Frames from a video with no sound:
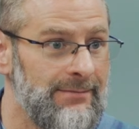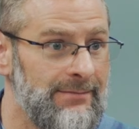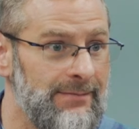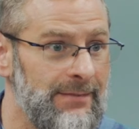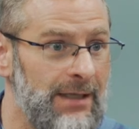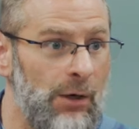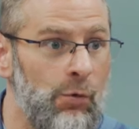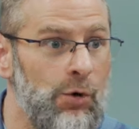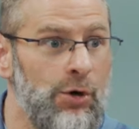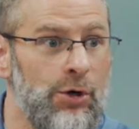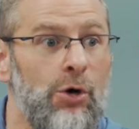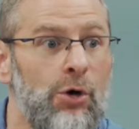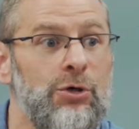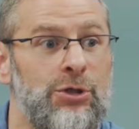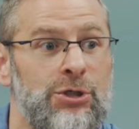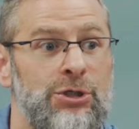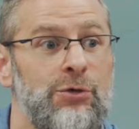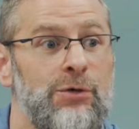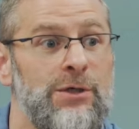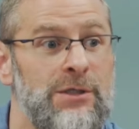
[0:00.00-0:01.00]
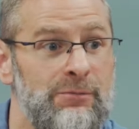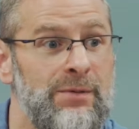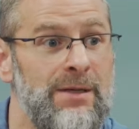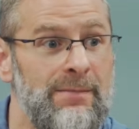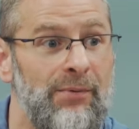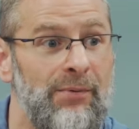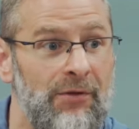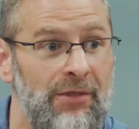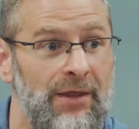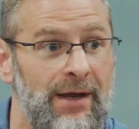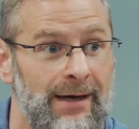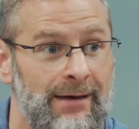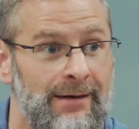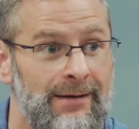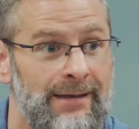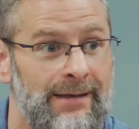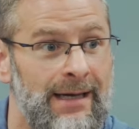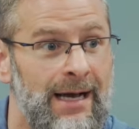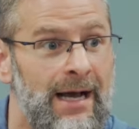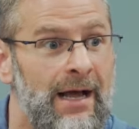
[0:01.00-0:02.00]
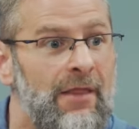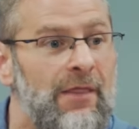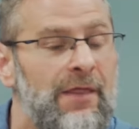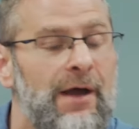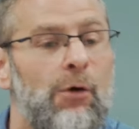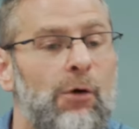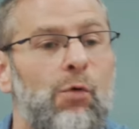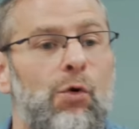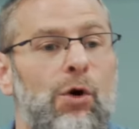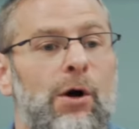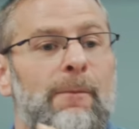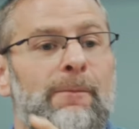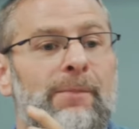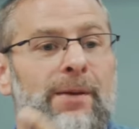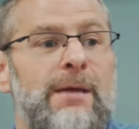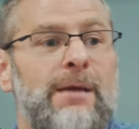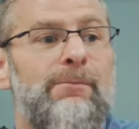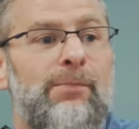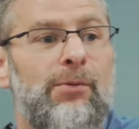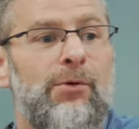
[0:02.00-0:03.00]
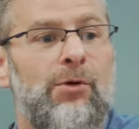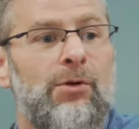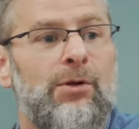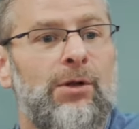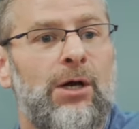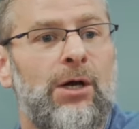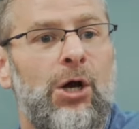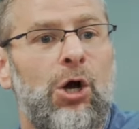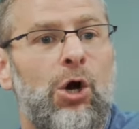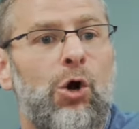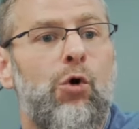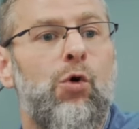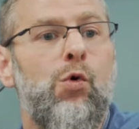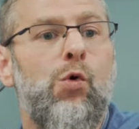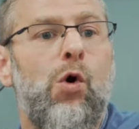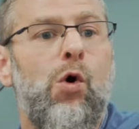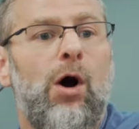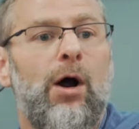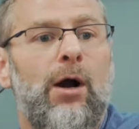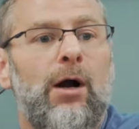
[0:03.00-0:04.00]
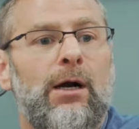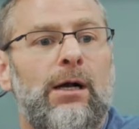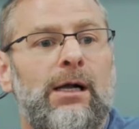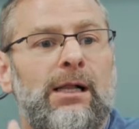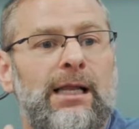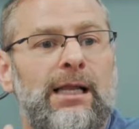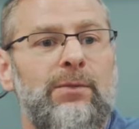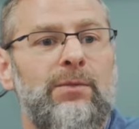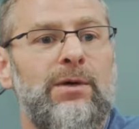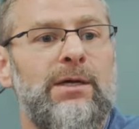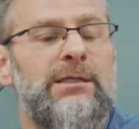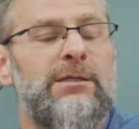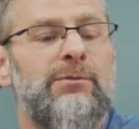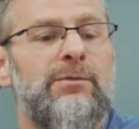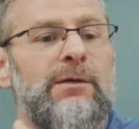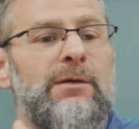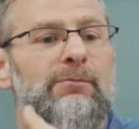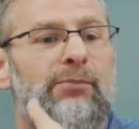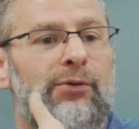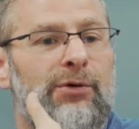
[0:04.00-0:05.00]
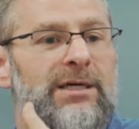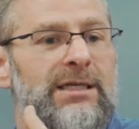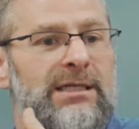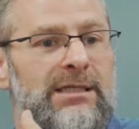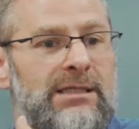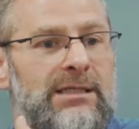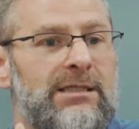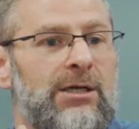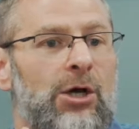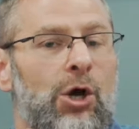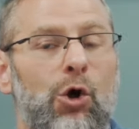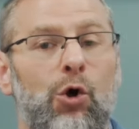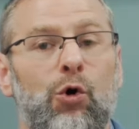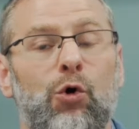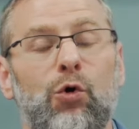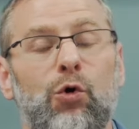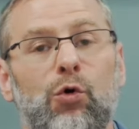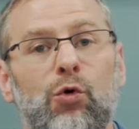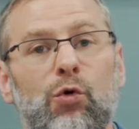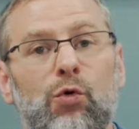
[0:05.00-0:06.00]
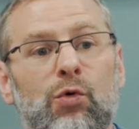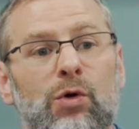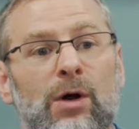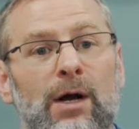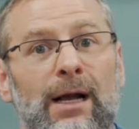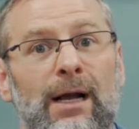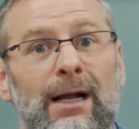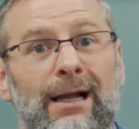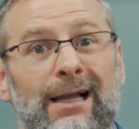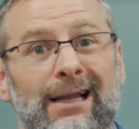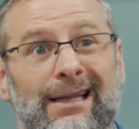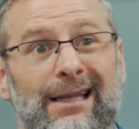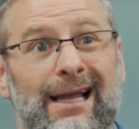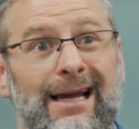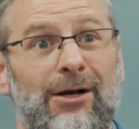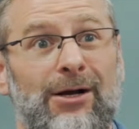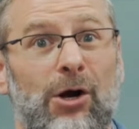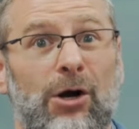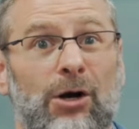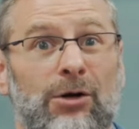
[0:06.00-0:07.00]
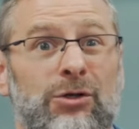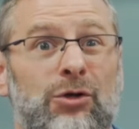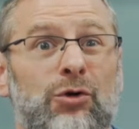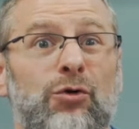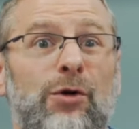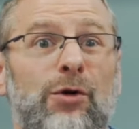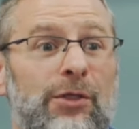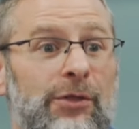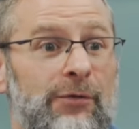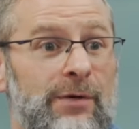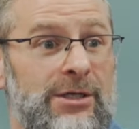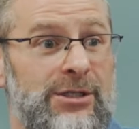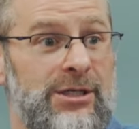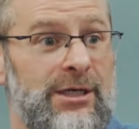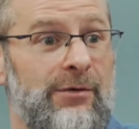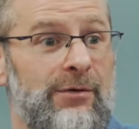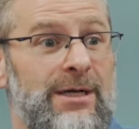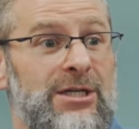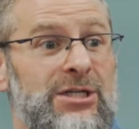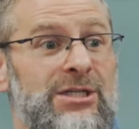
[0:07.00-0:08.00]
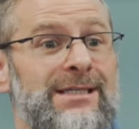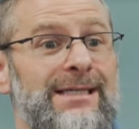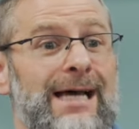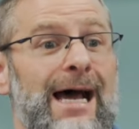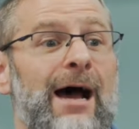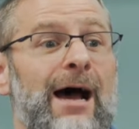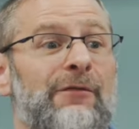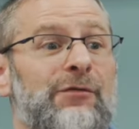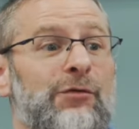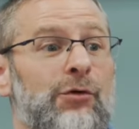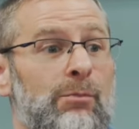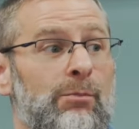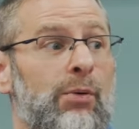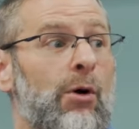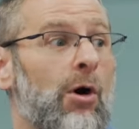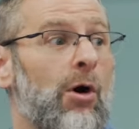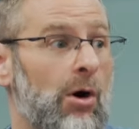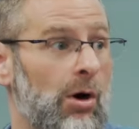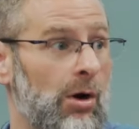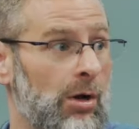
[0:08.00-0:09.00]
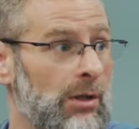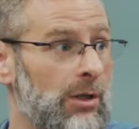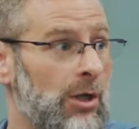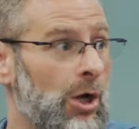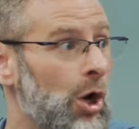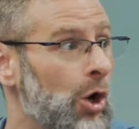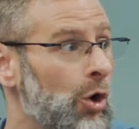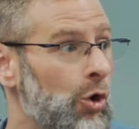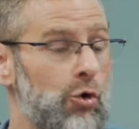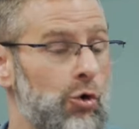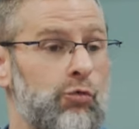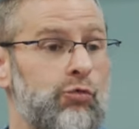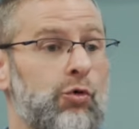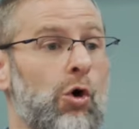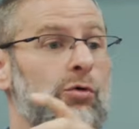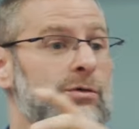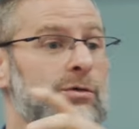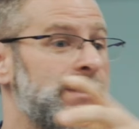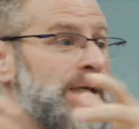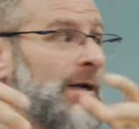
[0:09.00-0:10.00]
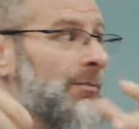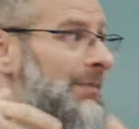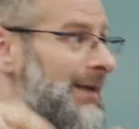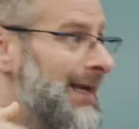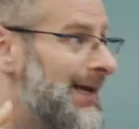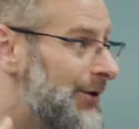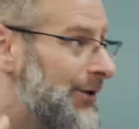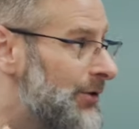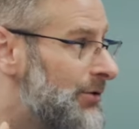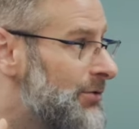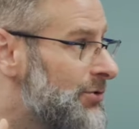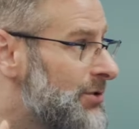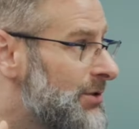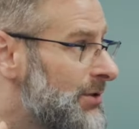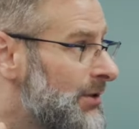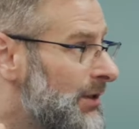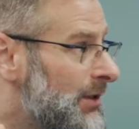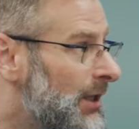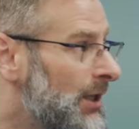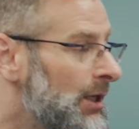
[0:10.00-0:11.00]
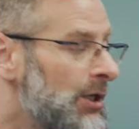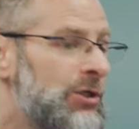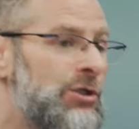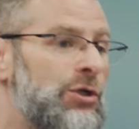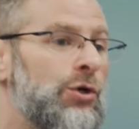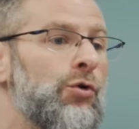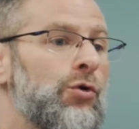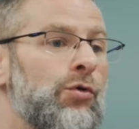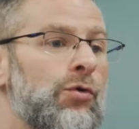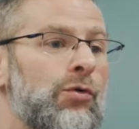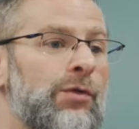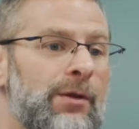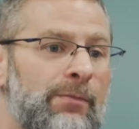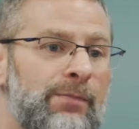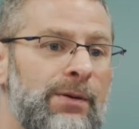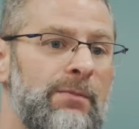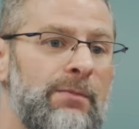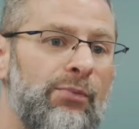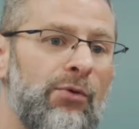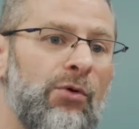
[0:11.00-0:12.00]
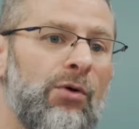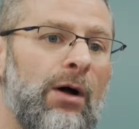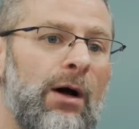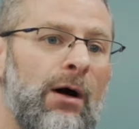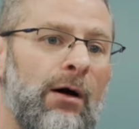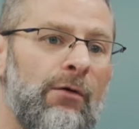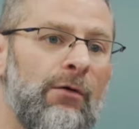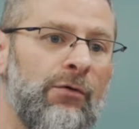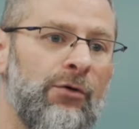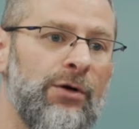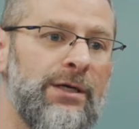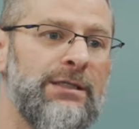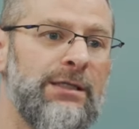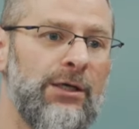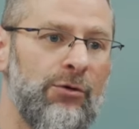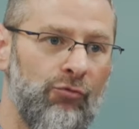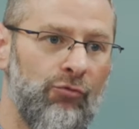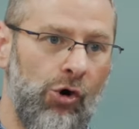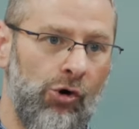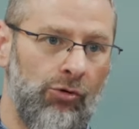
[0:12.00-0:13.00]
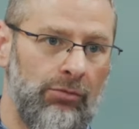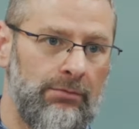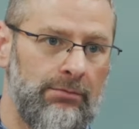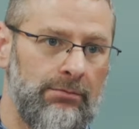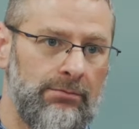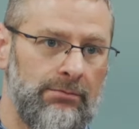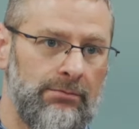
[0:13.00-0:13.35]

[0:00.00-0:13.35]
there were no Jewish people there. There were people who are claiming to be priests who, like, are two or three generations after Paul, who wrote some letters to the people of Greece and Rome.